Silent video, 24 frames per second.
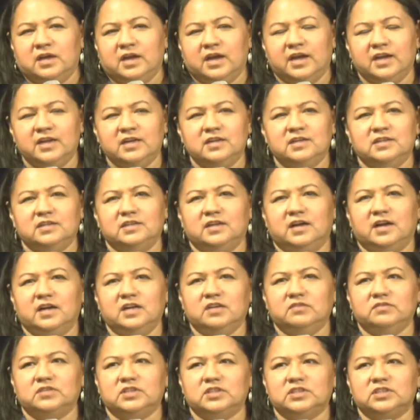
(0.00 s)
And a lot
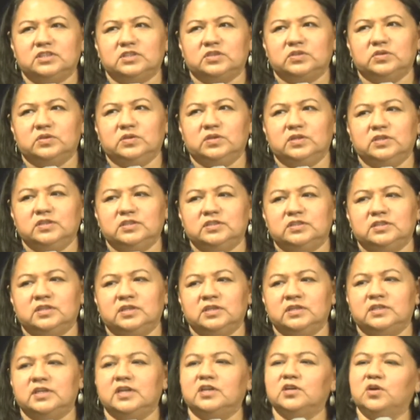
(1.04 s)
of the schools,
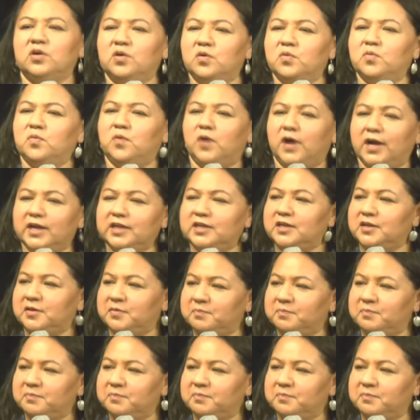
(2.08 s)
they don't want